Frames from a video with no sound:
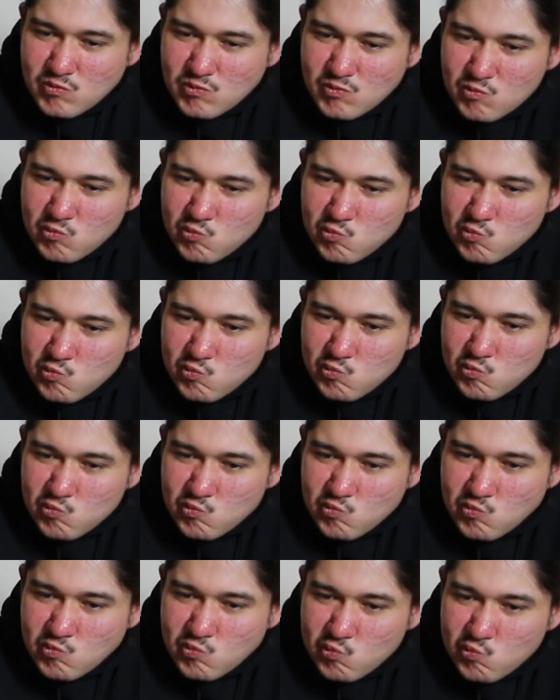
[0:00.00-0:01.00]

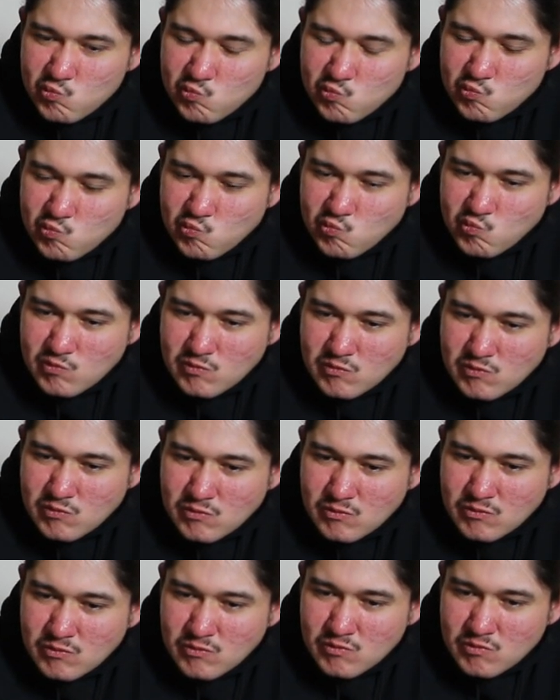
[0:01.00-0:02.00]

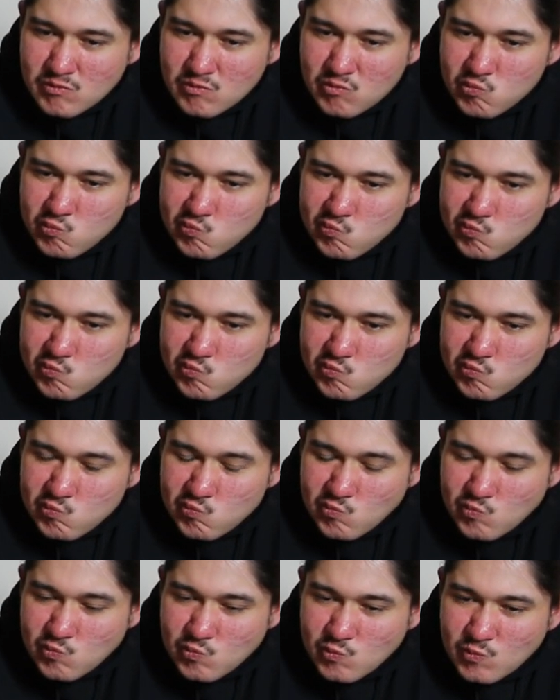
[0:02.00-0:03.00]

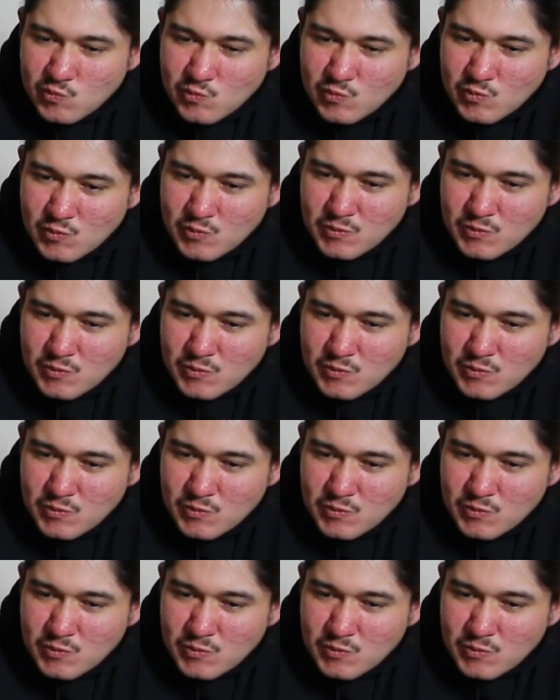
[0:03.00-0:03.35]
The person shown says nothing.